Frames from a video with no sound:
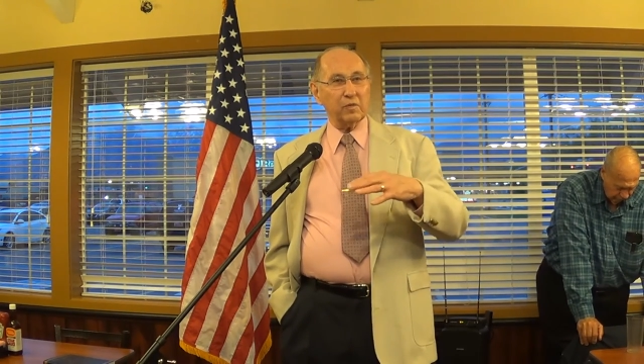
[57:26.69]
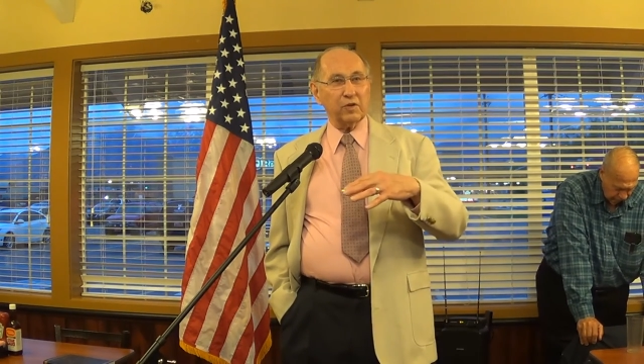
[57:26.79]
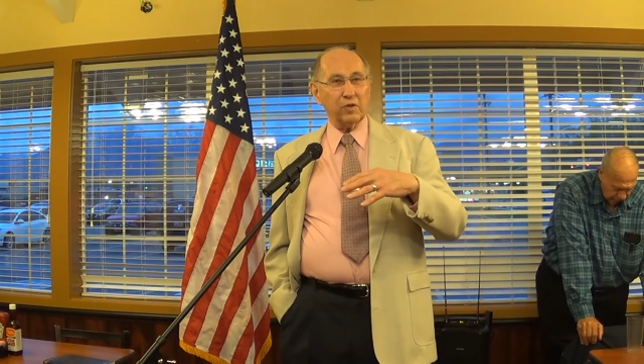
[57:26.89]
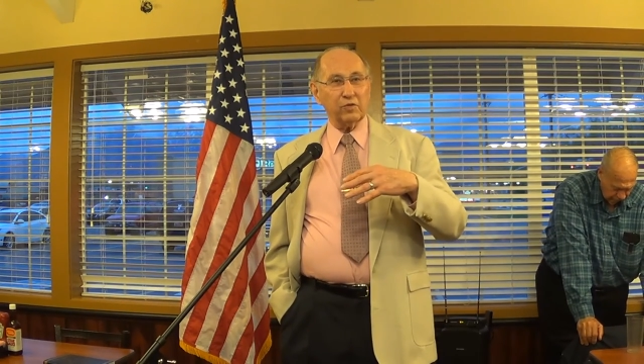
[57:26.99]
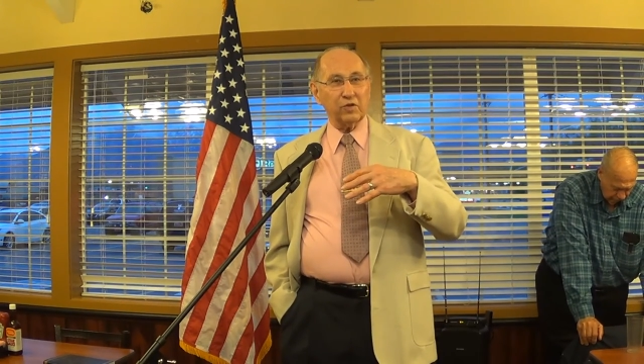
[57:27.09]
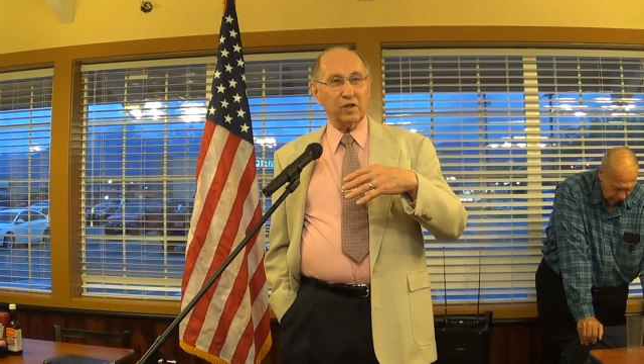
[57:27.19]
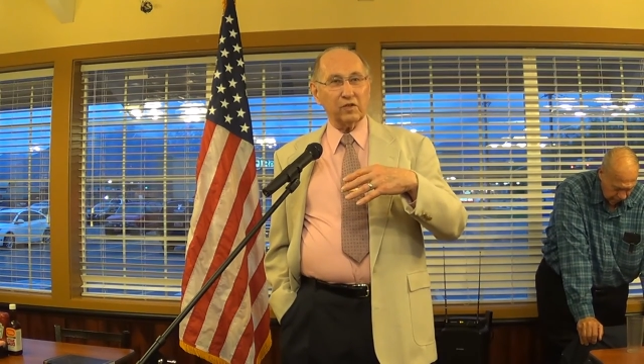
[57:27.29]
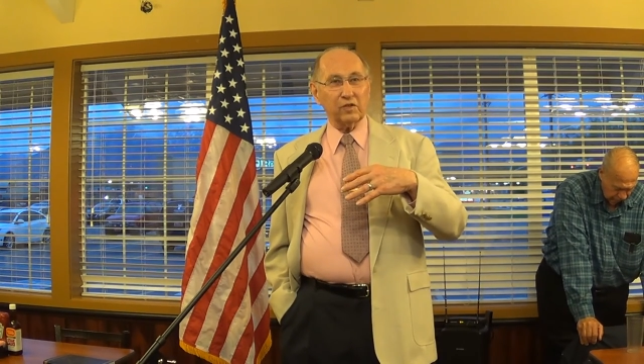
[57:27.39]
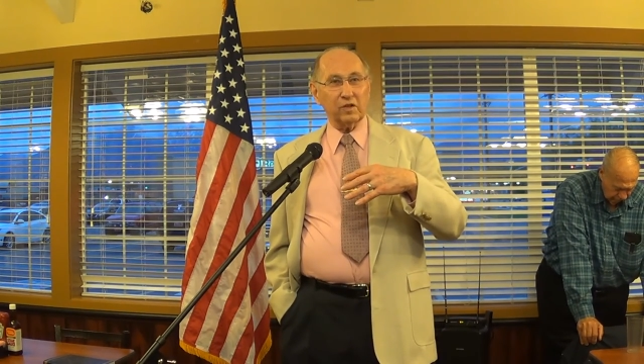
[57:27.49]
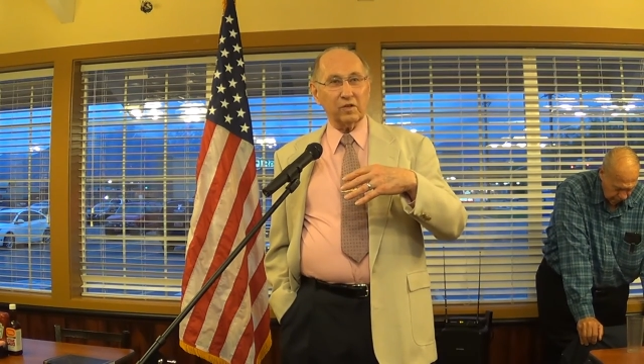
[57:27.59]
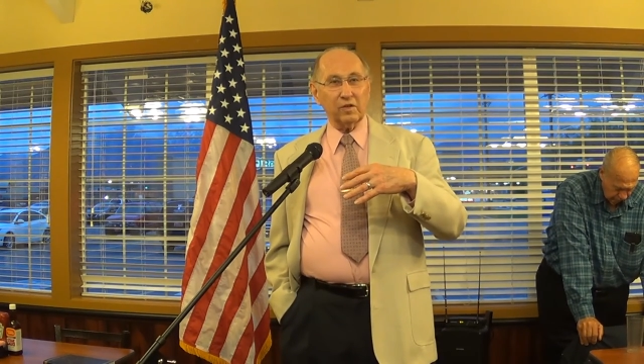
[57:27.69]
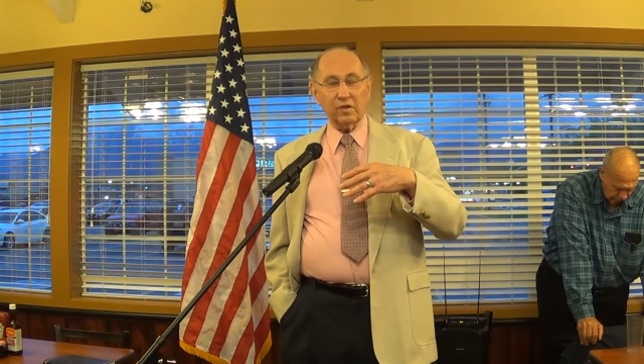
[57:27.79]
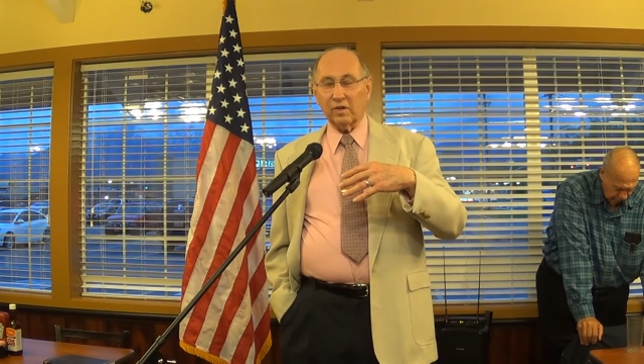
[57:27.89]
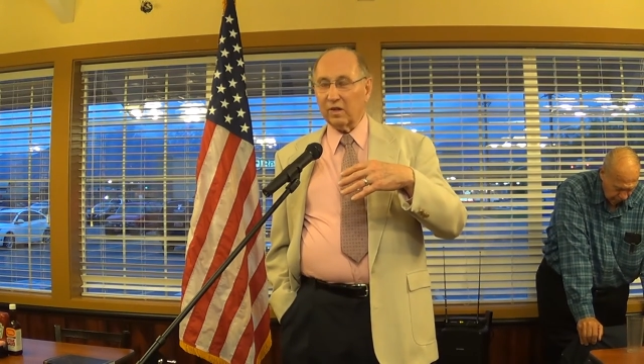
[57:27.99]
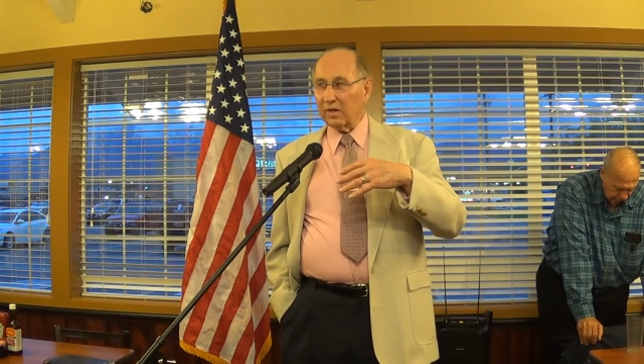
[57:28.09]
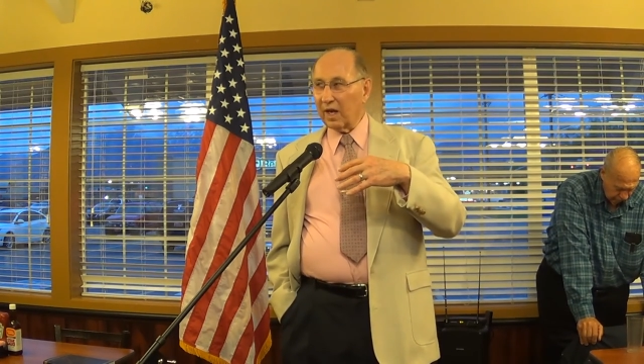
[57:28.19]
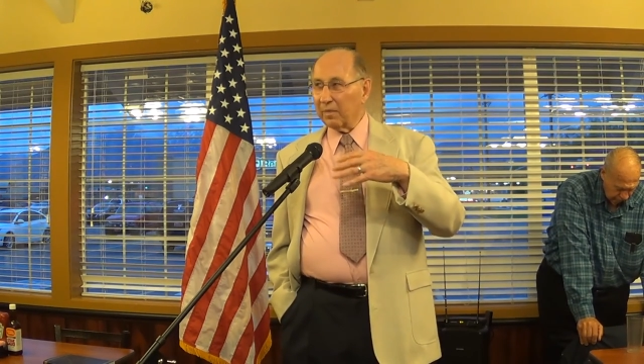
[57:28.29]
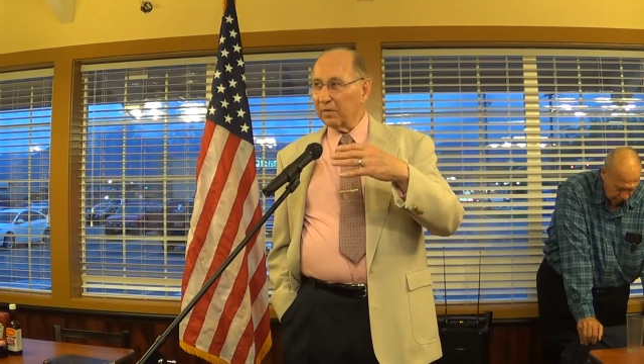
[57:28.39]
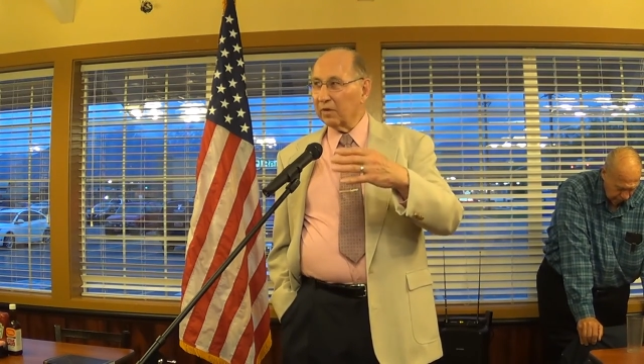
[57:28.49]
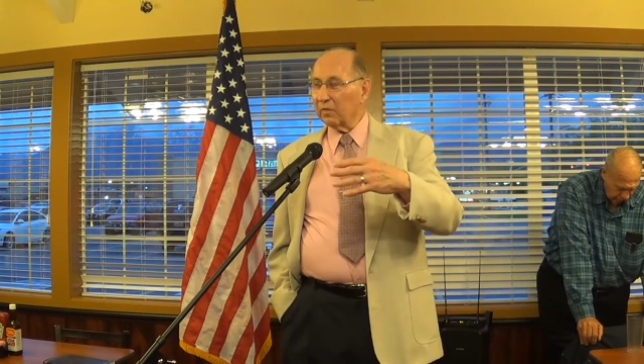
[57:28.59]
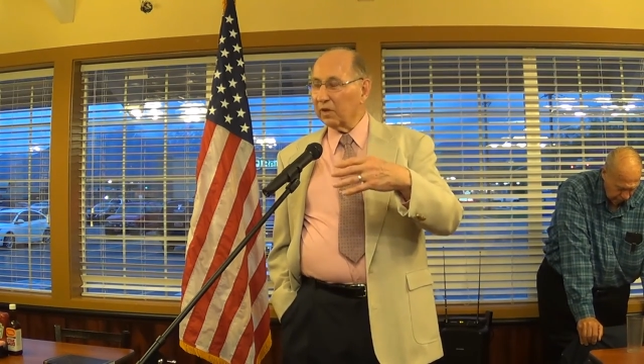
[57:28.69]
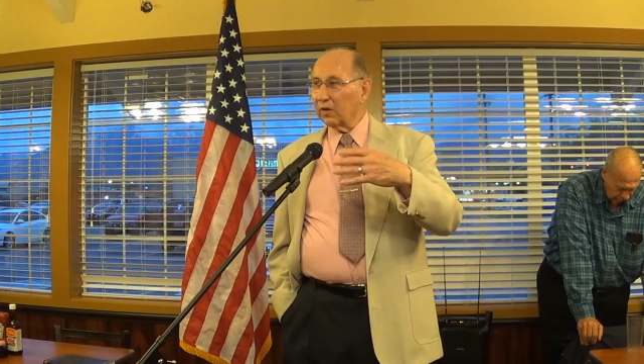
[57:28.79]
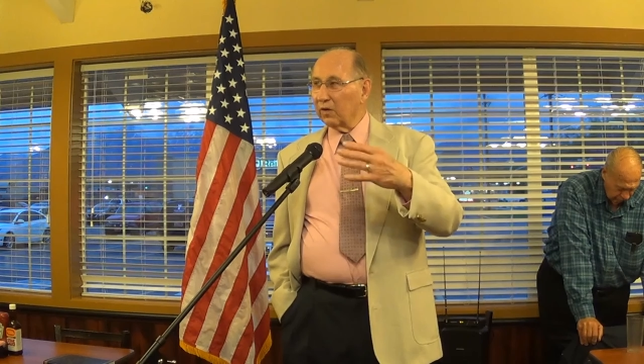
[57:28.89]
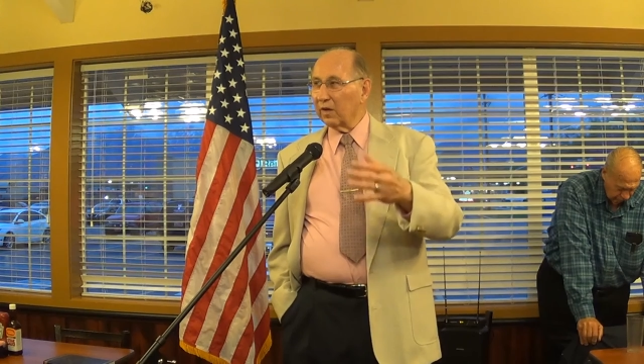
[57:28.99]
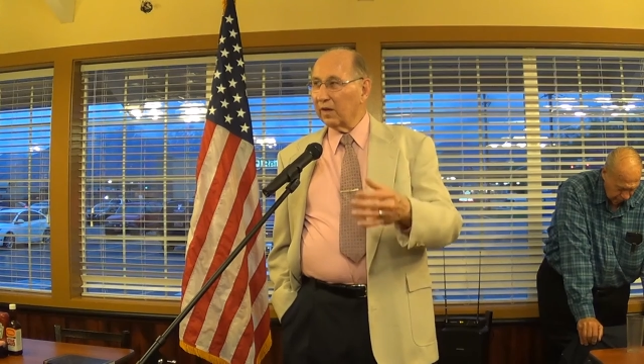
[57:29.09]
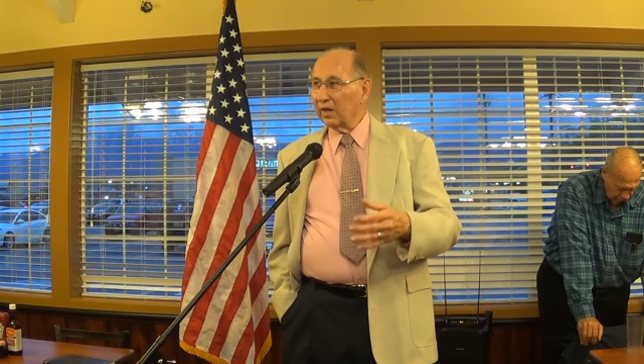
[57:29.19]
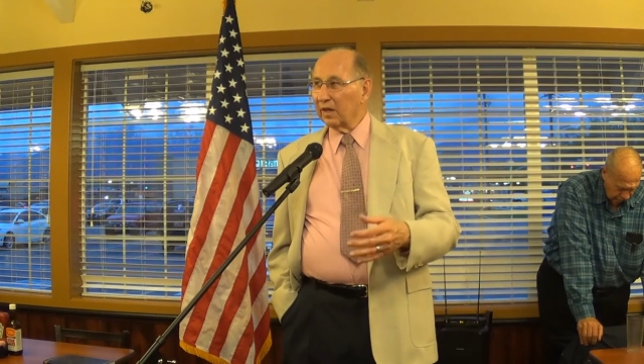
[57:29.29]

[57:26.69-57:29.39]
with those things that happen, we know it.